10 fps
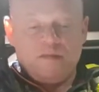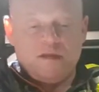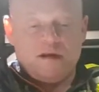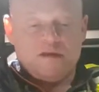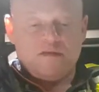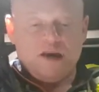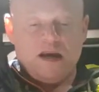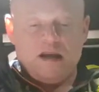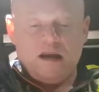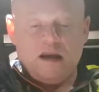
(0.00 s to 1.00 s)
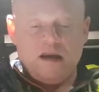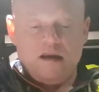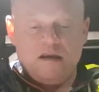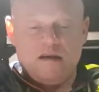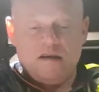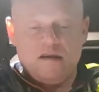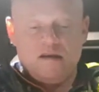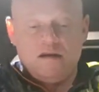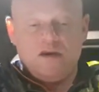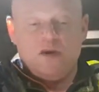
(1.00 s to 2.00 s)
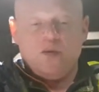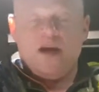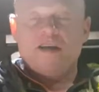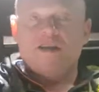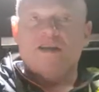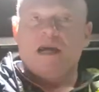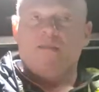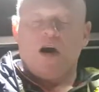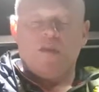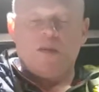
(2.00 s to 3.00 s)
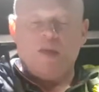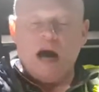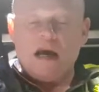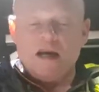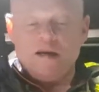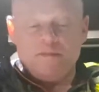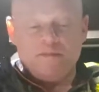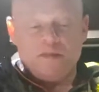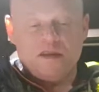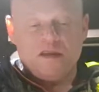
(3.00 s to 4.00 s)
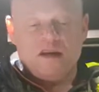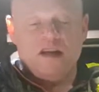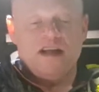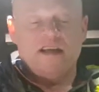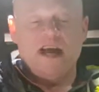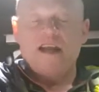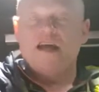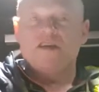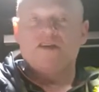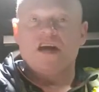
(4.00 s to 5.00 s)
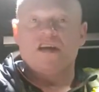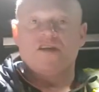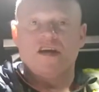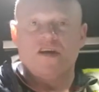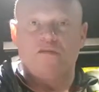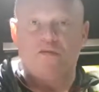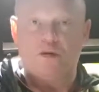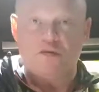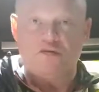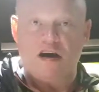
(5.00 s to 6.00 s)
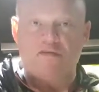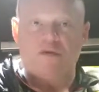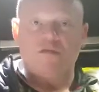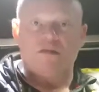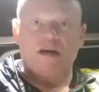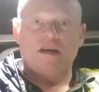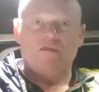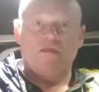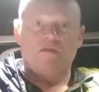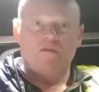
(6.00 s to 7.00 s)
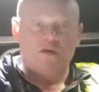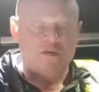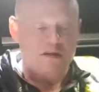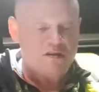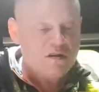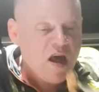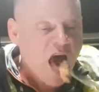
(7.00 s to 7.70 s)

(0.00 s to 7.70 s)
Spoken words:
There's a vehicle there where he just kept coming back, and at the end I just had to send the fucking driving off. Like, I thought, fuck this.